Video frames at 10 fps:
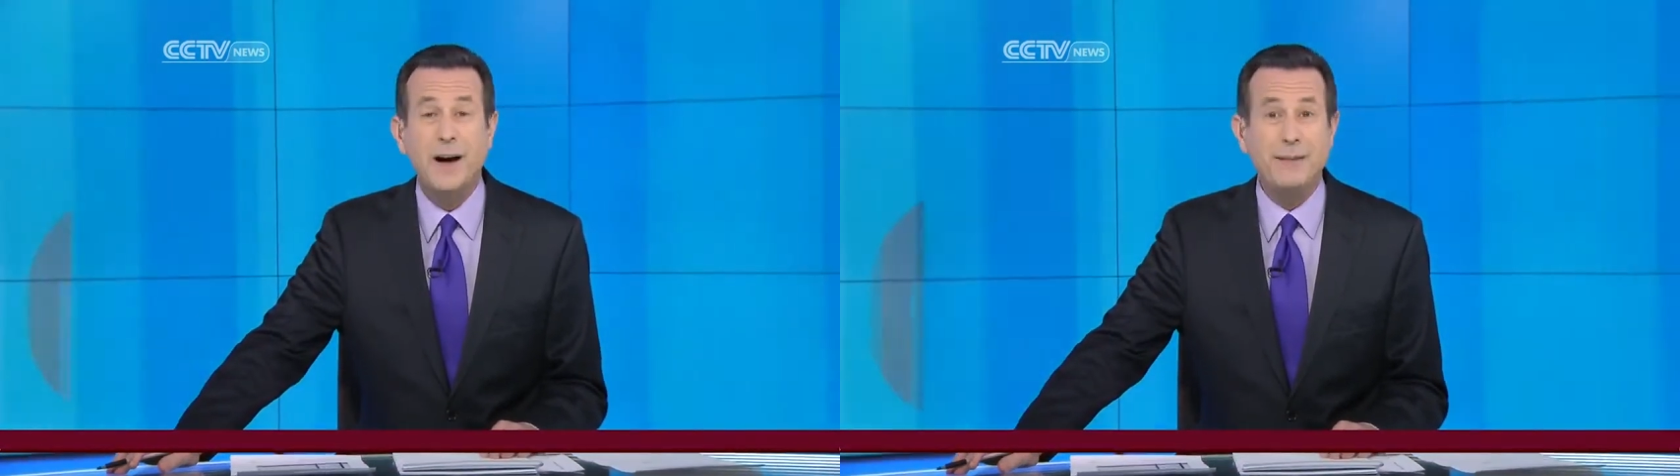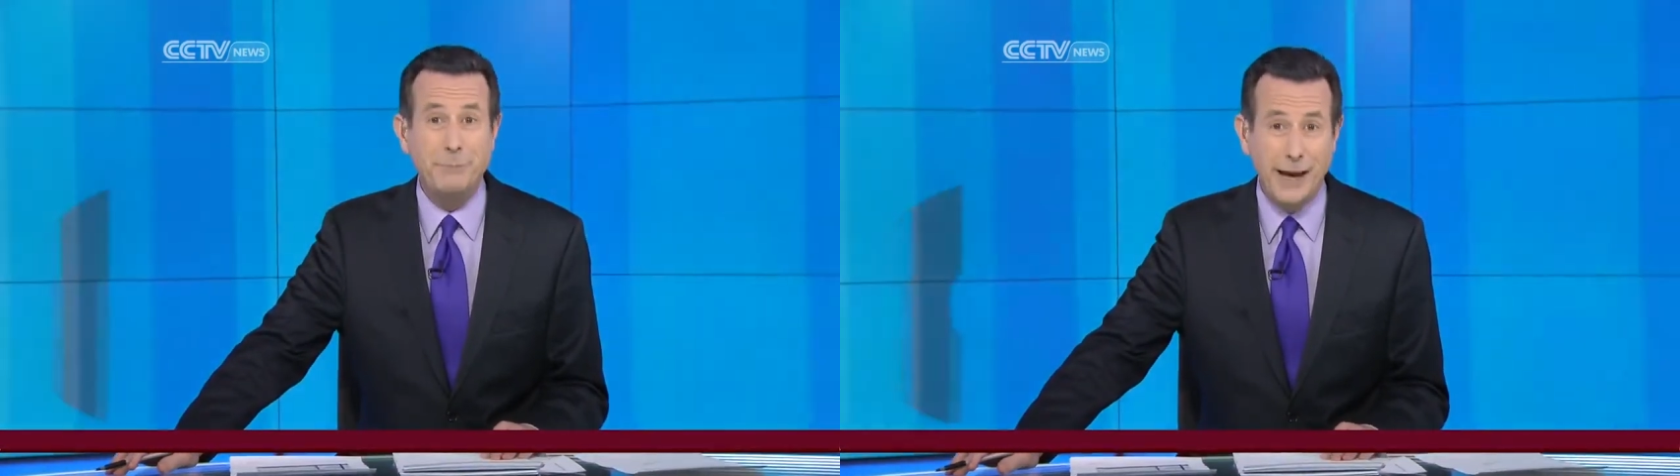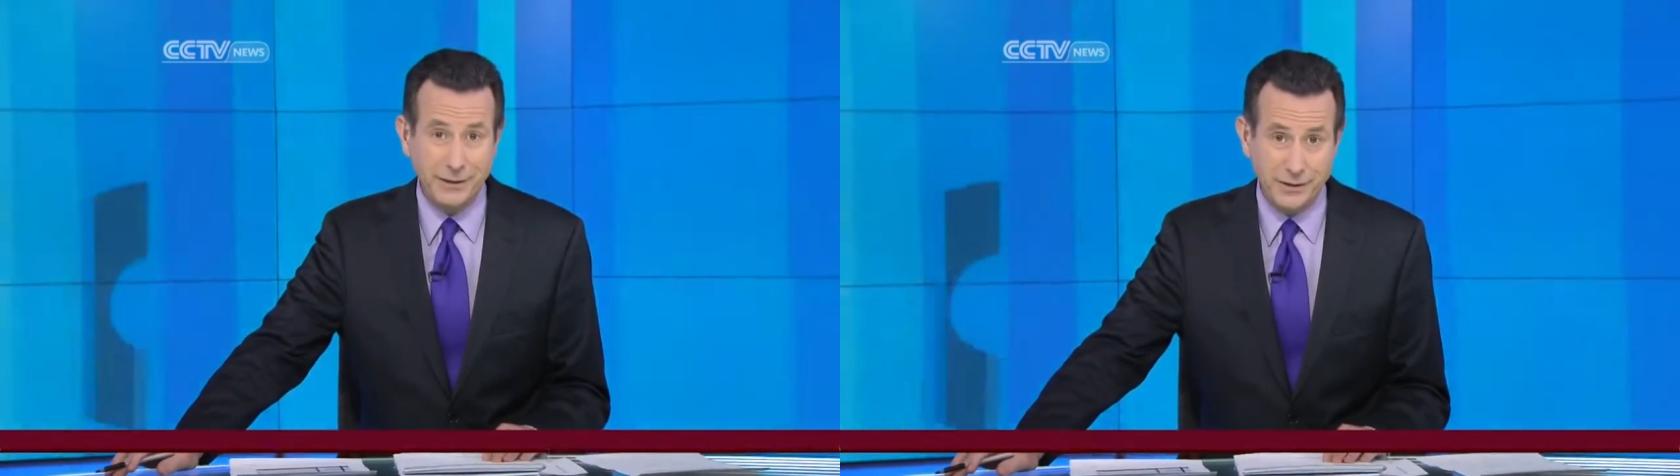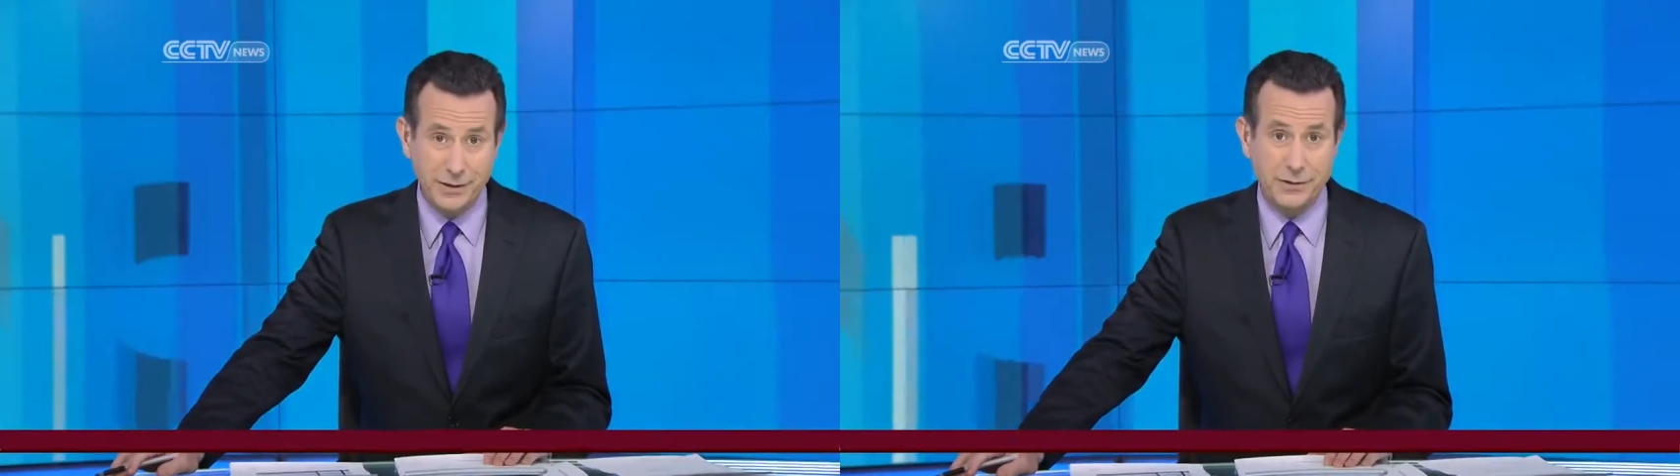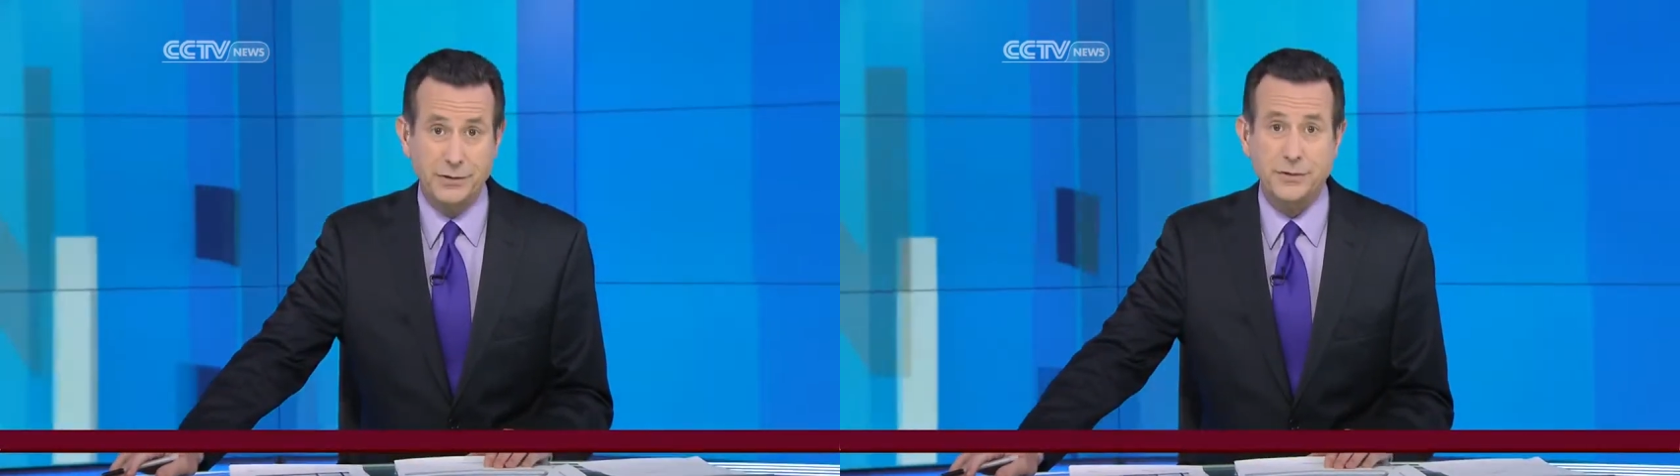fought back
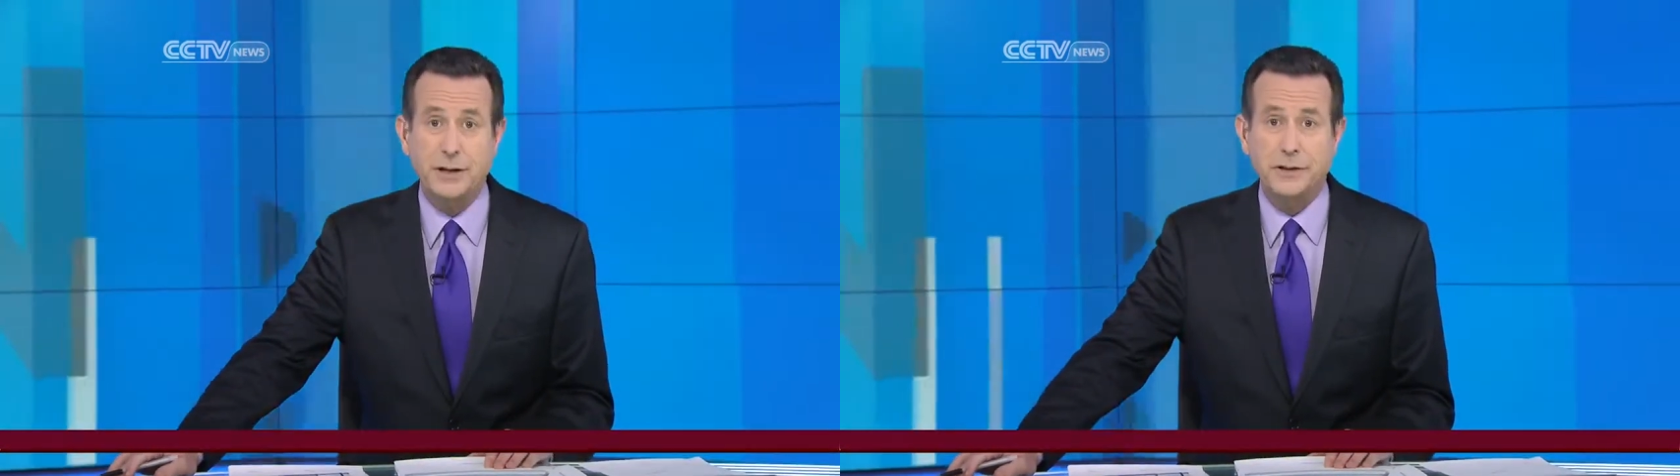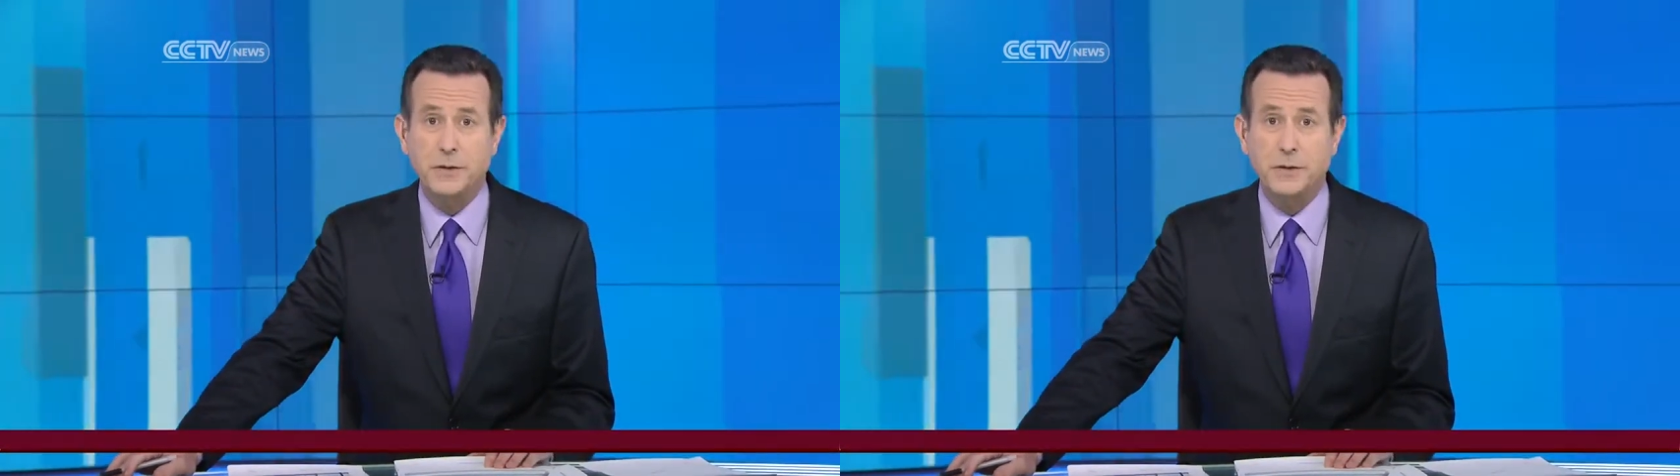tears as he